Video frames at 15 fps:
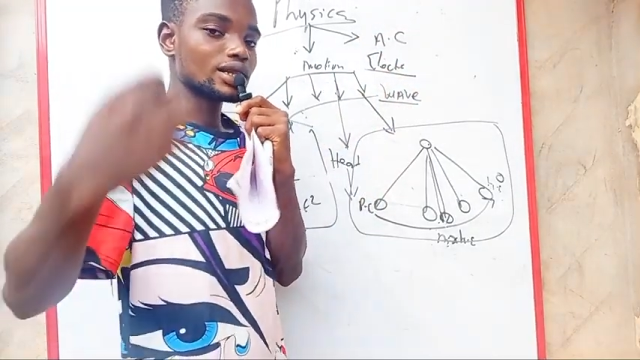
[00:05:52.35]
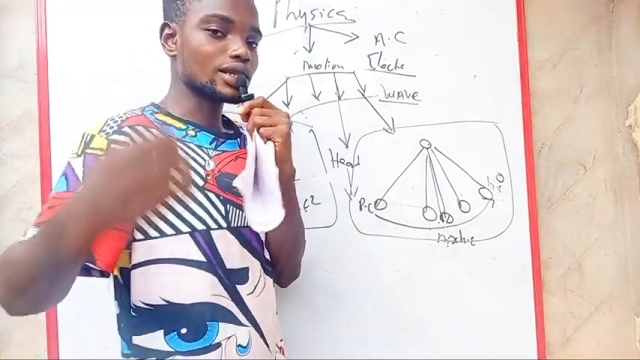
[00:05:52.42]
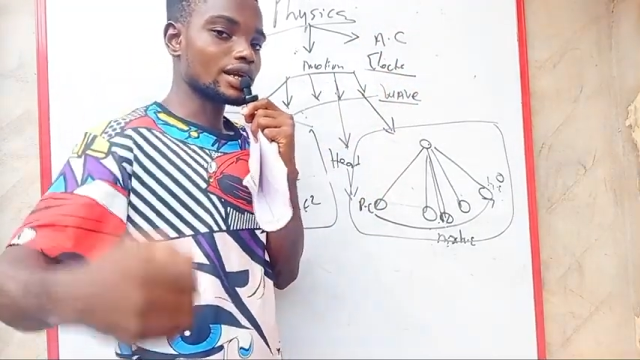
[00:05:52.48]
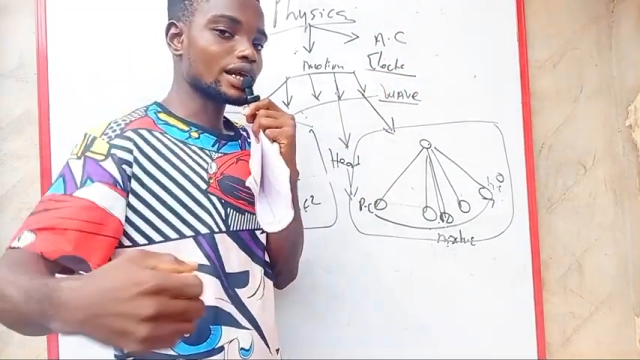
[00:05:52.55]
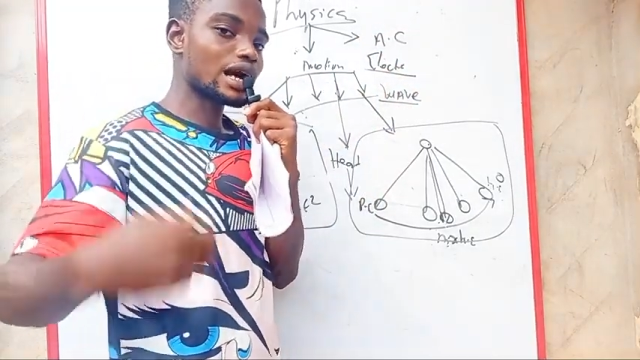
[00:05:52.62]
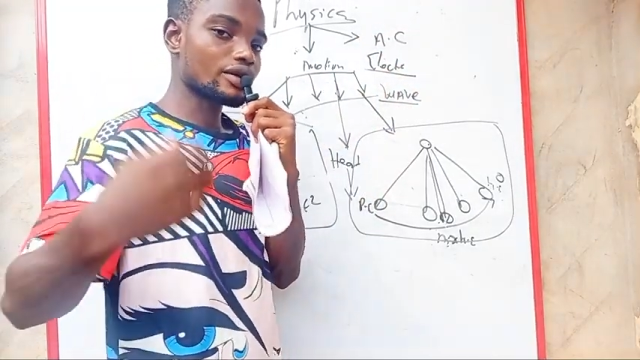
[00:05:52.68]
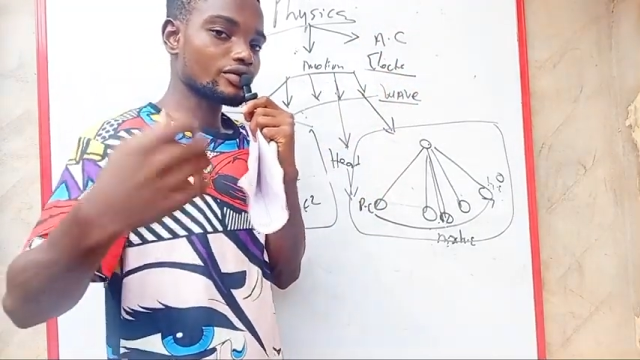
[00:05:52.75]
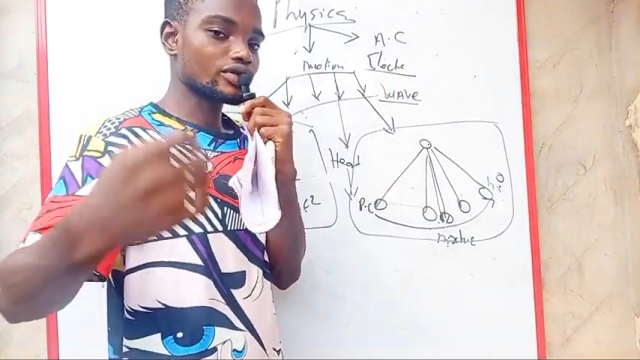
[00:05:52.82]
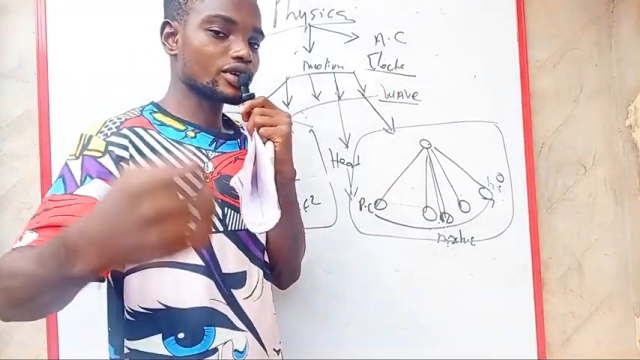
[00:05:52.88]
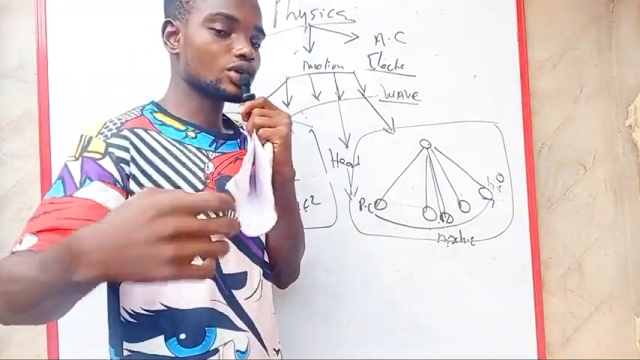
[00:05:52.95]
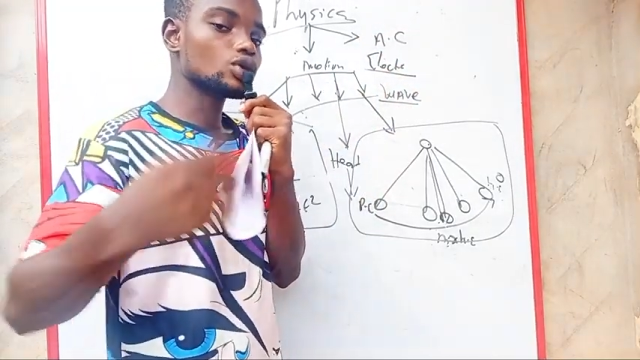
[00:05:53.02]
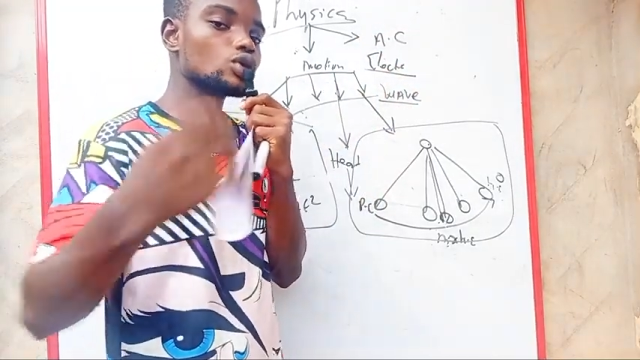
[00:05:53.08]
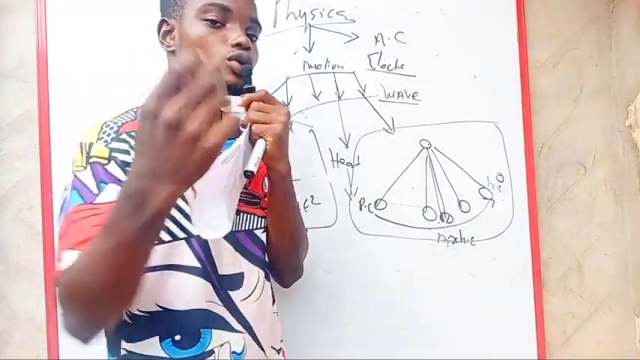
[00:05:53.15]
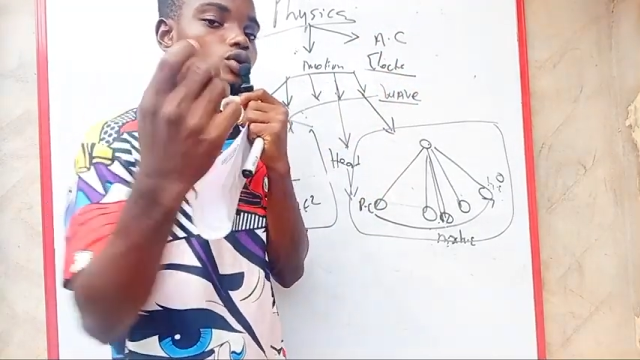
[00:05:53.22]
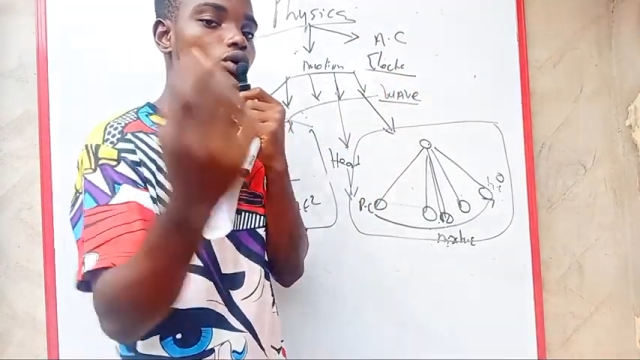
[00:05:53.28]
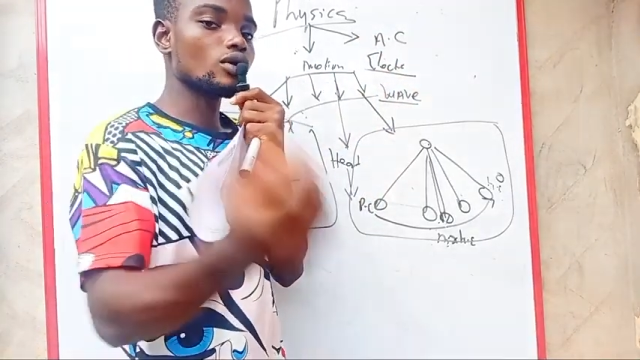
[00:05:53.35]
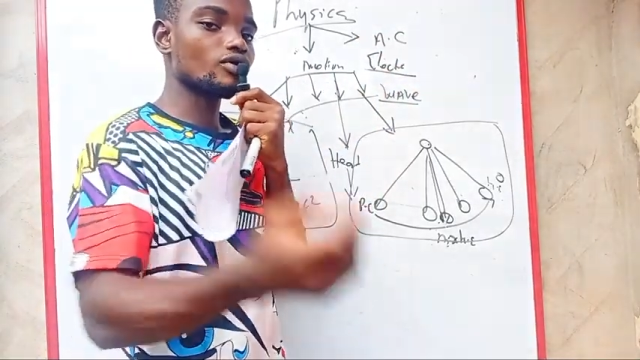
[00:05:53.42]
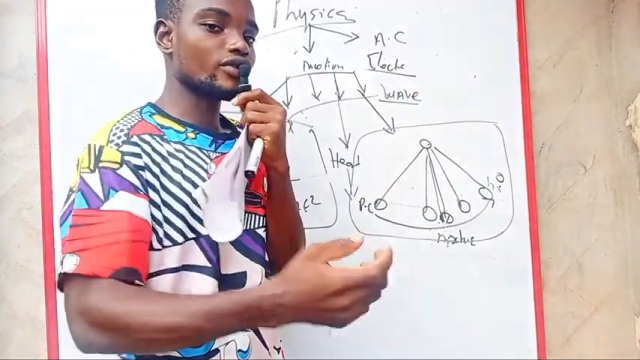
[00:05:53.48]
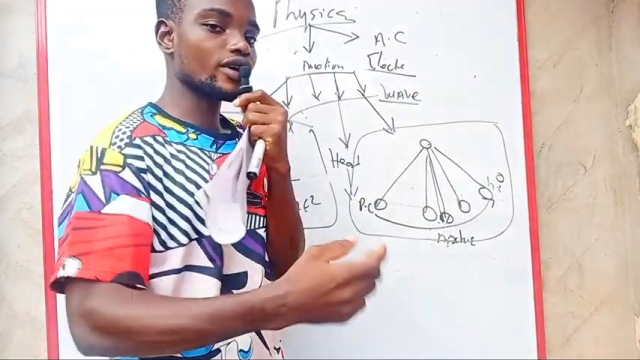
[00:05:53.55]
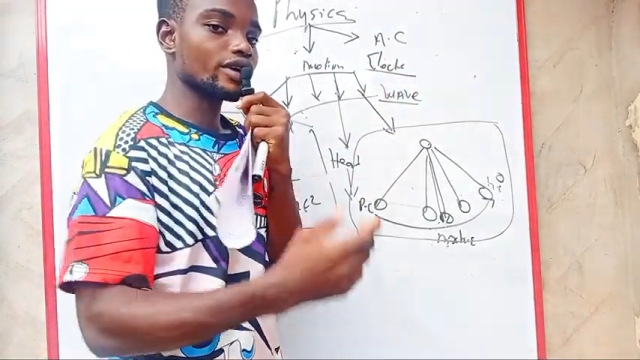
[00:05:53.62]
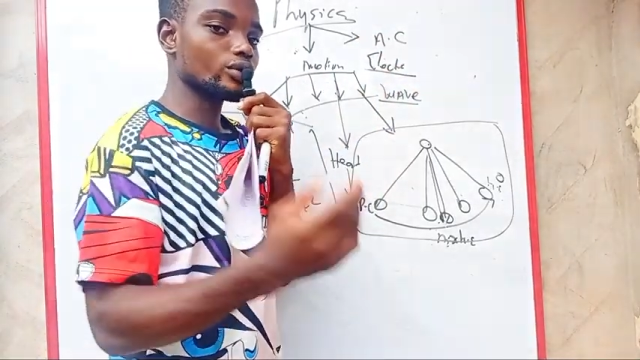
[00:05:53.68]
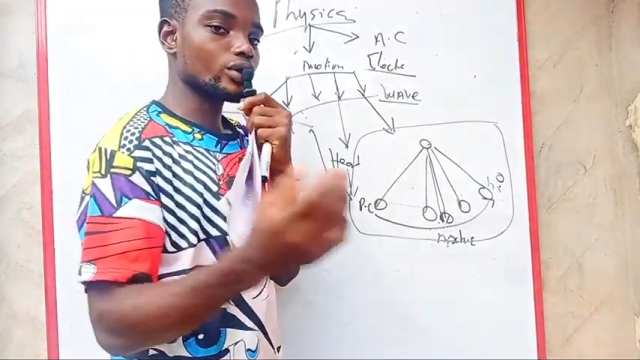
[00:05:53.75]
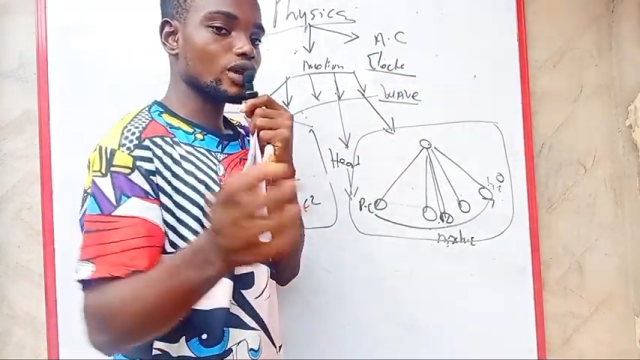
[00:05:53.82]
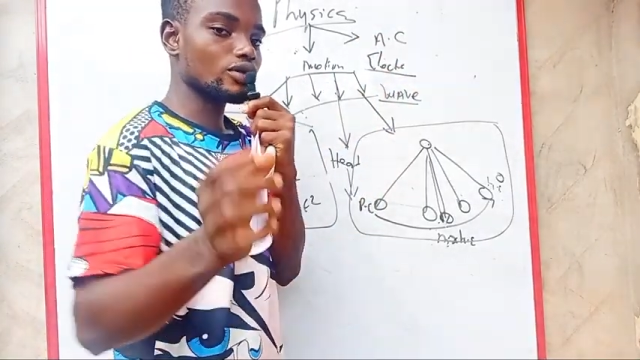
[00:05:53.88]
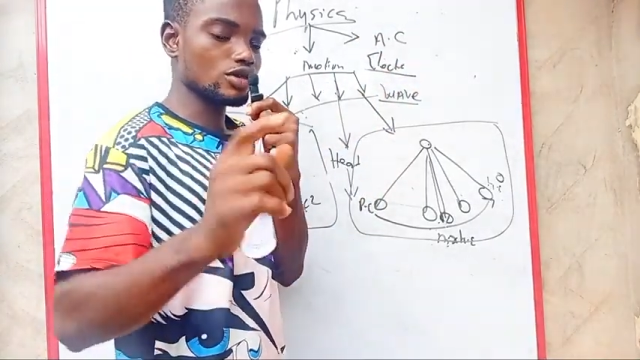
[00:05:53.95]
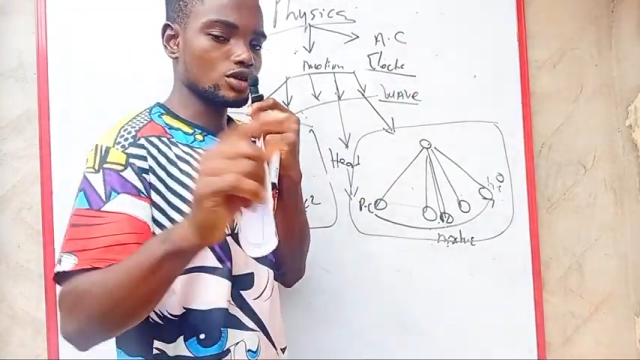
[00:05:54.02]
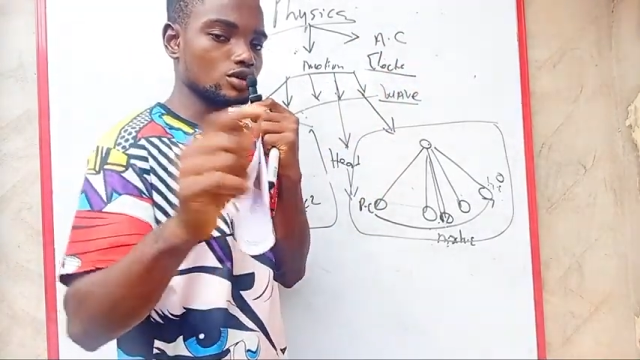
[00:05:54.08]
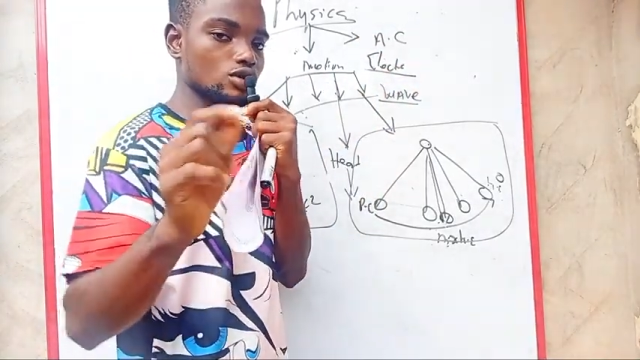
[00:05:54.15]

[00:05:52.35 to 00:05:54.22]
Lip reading: Then after, you go find wherever